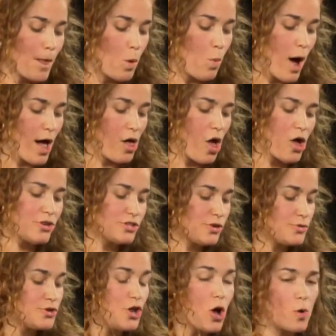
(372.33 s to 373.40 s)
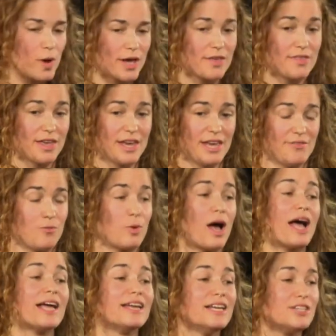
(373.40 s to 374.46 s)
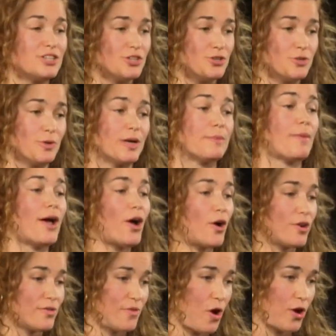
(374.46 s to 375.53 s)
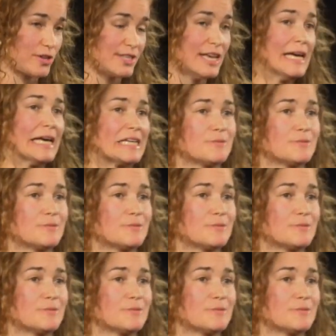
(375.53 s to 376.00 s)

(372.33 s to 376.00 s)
while also knowing that if what I need to do in my heart of hearts